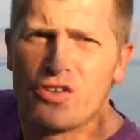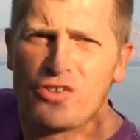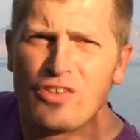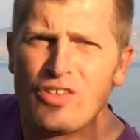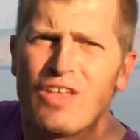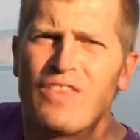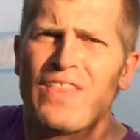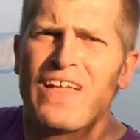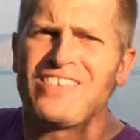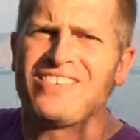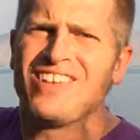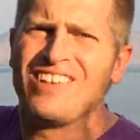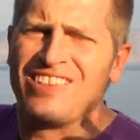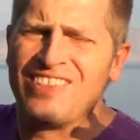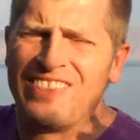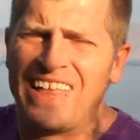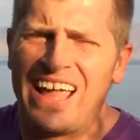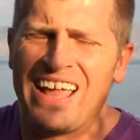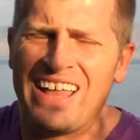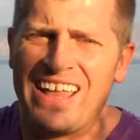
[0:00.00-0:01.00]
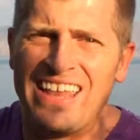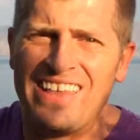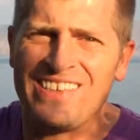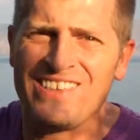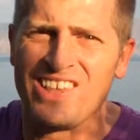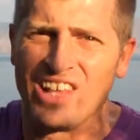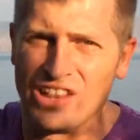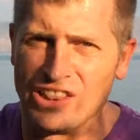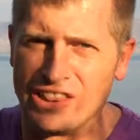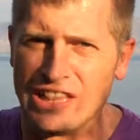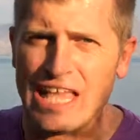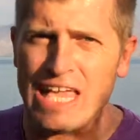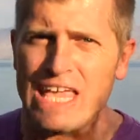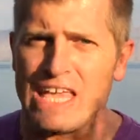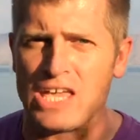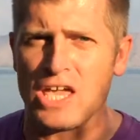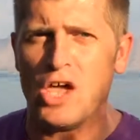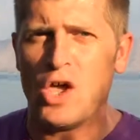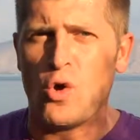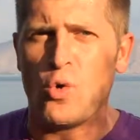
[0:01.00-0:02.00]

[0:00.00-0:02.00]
You see that? That is the lake